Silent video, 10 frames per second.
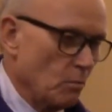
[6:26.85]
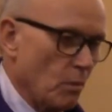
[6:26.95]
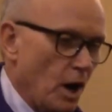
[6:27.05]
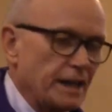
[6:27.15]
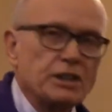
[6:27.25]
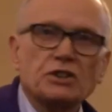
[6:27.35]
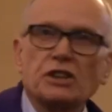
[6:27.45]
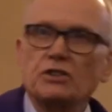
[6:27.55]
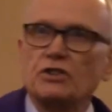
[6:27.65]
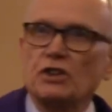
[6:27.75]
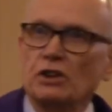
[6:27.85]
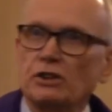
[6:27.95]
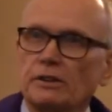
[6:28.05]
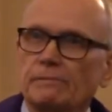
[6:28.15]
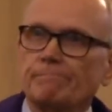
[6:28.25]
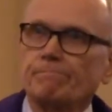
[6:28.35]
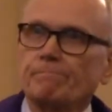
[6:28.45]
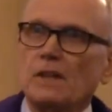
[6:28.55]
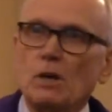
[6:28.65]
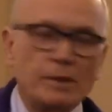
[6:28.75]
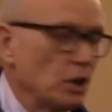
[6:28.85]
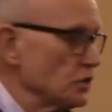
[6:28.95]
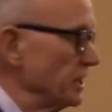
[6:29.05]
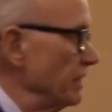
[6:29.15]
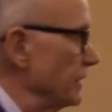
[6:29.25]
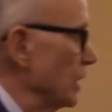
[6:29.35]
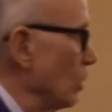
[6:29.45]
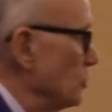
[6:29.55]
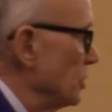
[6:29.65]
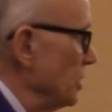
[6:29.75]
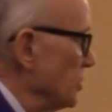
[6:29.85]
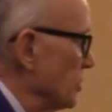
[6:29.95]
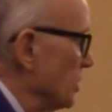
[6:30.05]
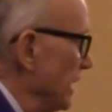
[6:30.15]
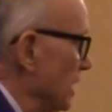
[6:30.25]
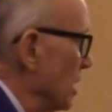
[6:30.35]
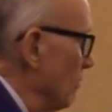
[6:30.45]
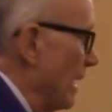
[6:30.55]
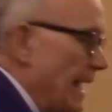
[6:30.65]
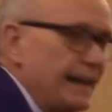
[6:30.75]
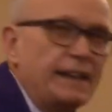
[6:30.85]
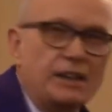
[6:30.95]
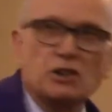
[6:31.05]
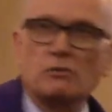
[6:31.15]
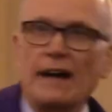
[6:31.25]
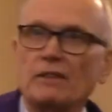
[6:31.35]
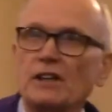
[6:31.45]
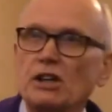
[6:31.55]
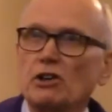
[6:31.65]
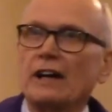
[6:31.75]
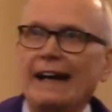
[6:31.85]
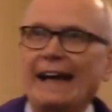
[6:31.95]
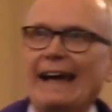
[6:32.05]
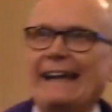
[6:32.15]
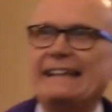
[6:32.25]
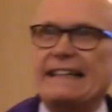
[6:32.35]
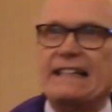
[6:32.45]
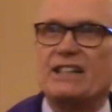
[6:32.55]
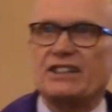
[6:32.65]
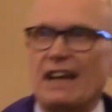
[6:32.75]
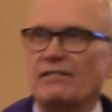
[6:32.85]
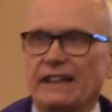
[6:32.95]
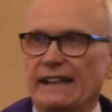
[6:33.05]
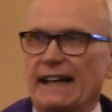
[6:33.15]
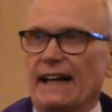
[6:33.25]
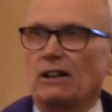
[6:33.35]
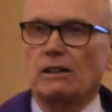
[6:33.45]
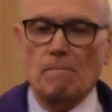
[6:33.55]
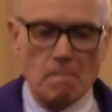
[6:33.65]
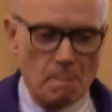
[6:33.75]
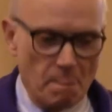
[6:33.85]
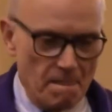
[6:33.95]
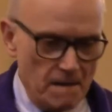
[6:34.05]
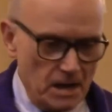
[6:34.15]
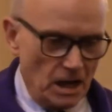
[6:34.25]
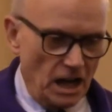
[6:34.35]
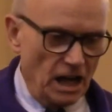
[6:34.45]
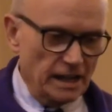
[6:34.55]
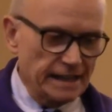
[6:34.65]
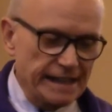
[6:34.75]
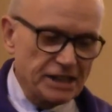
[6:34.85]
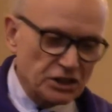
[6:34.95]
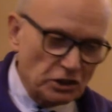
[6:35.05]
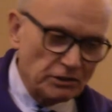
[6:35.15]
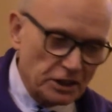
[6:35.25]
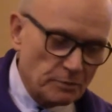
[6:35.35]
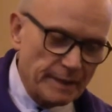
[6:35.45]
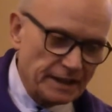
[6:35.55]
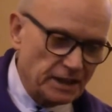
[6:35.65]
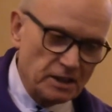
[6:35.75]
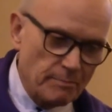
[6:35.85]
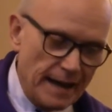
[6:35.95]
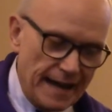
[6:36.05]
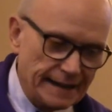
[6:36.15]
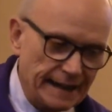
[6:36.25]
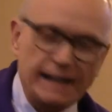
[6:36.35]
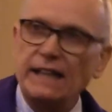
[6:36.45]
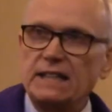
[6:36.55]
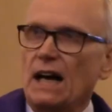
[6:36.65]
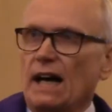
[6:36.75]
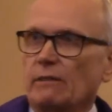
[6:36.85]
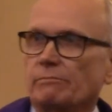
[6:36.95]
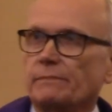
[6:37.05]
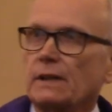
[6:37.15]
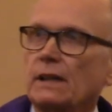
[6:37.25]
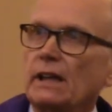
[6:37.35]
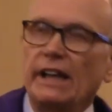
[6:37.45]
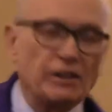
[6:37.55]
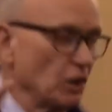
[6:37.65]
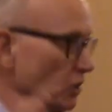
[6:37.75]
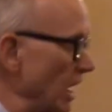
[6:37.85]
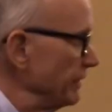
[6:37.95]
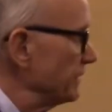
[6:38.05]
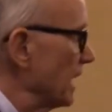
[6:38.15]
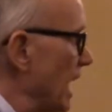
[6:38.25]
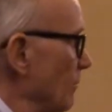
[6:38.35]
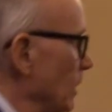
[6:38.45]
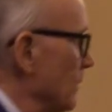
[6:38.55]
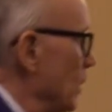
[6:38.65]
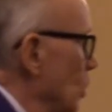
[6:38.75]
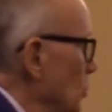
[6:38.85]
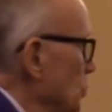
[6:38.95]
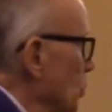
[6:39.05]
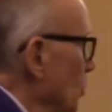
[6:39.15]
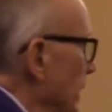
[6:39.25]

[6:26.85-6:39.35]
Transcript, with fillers: Mark is concerned because even though Jesus didn't come back, and it's around the year AD 70 now, uh, he still expected him back anytime in the lifetime of those who